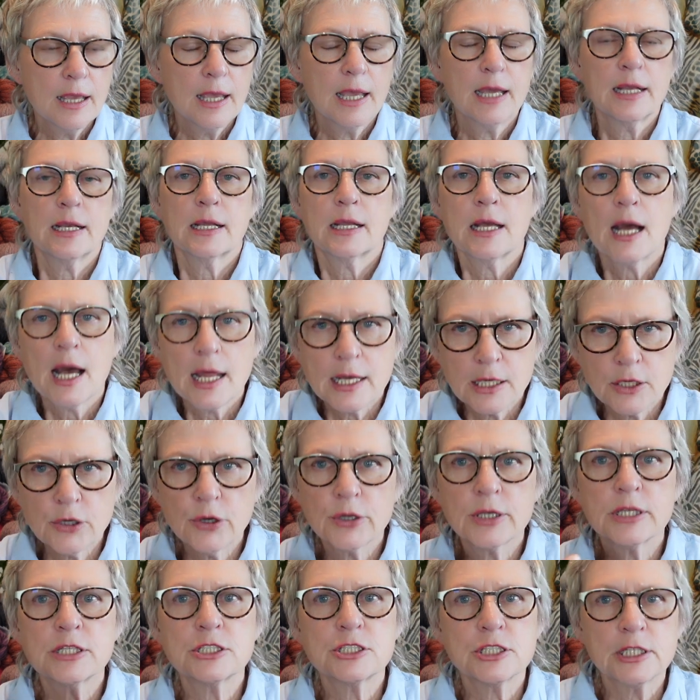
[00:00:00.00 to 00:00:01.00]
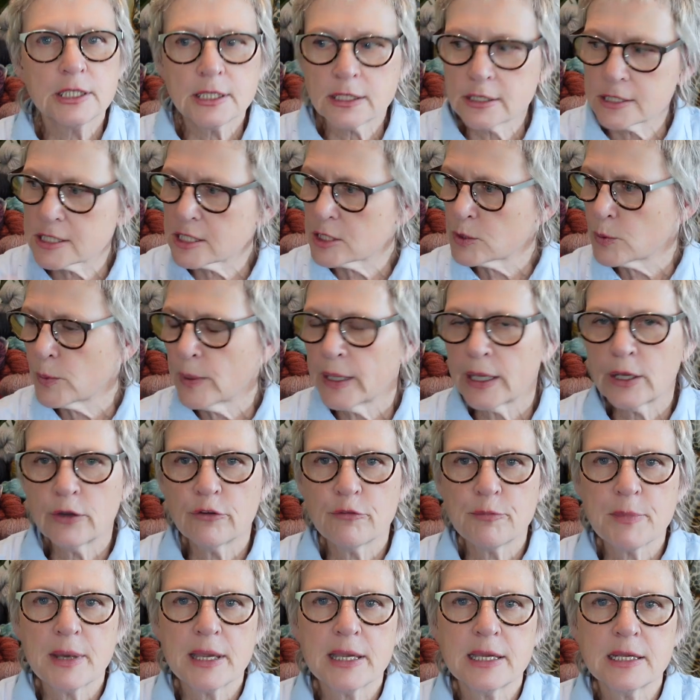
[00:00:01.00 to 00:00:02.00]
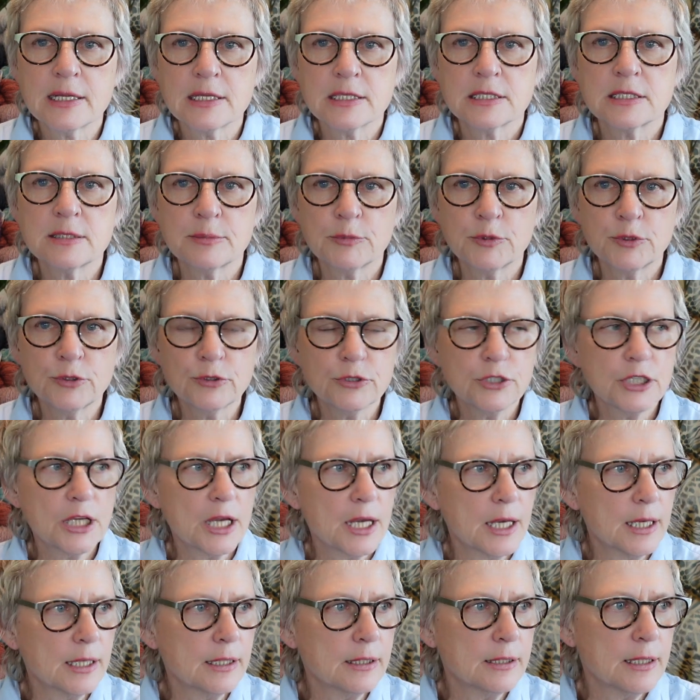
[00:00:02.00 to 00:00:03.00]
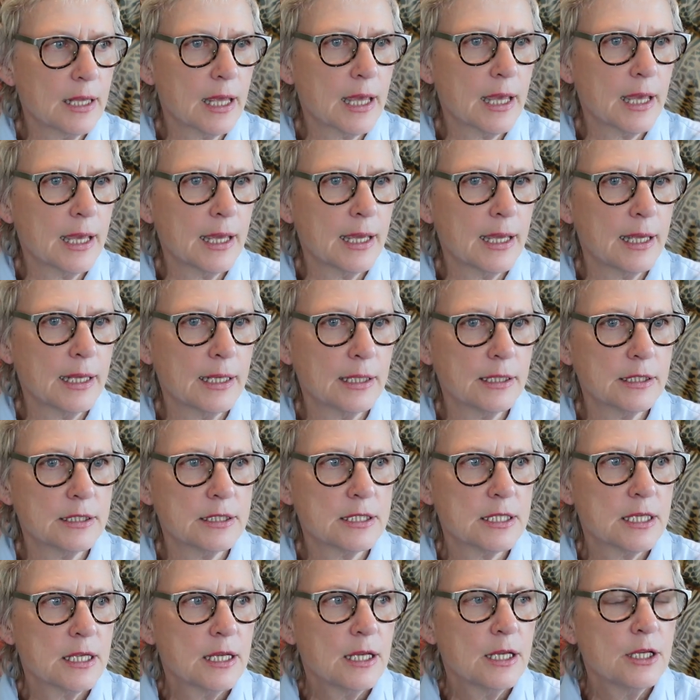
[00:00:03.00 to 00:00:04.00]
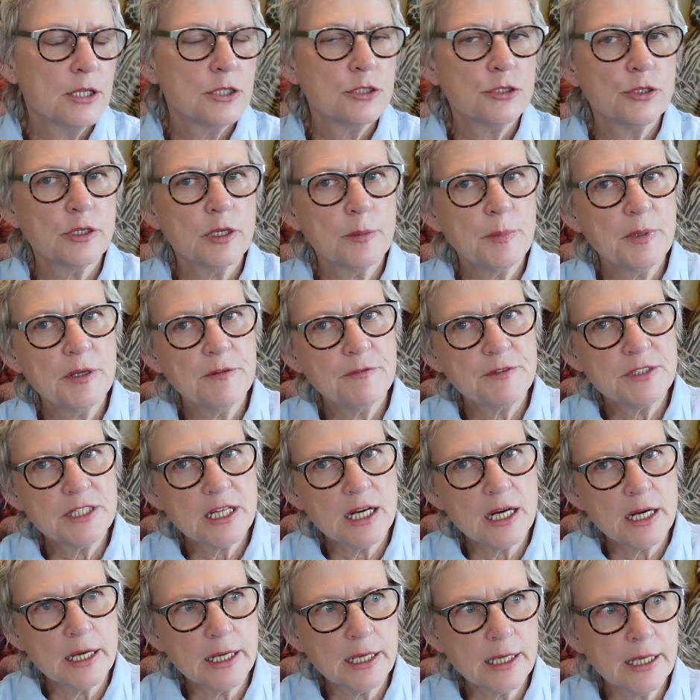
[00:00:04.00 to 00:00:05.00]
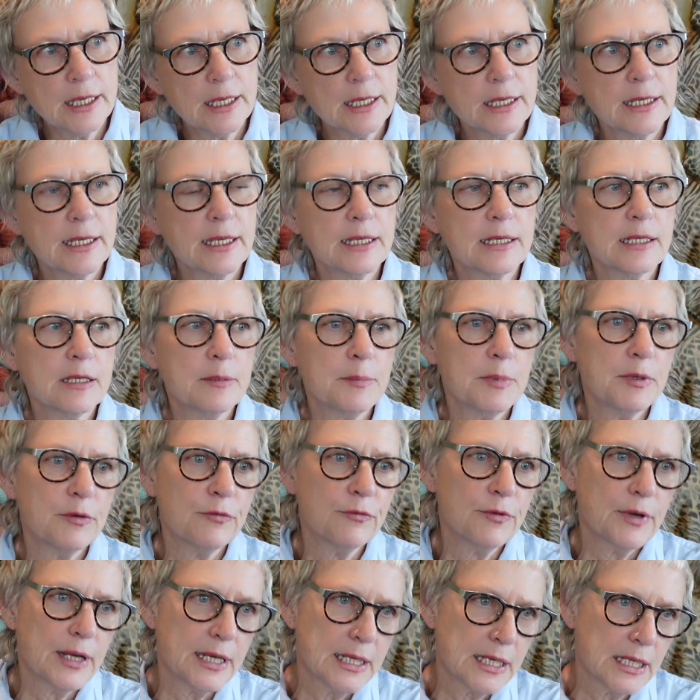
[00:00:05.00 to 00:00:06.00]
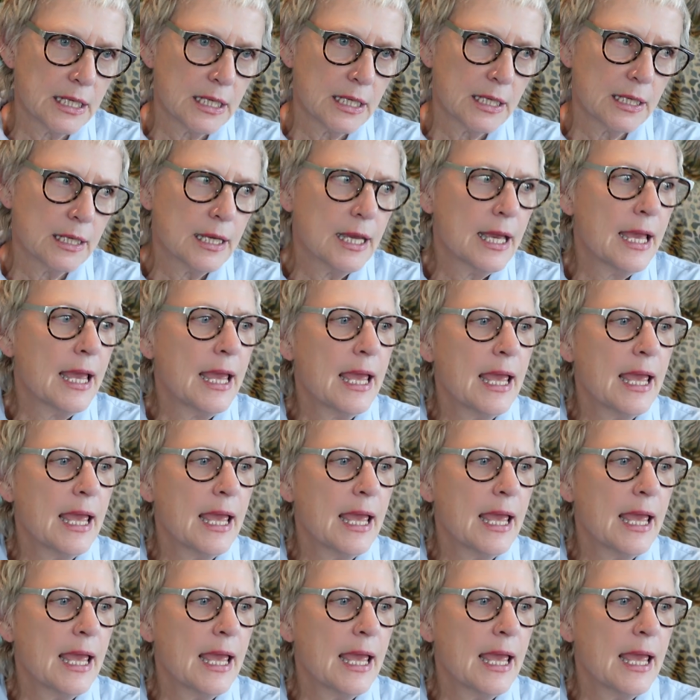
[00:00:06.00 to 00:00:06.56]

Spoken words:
and I kind of got into a little swing of making some good yarn and doing a bit of dyeing, getting a bit ready.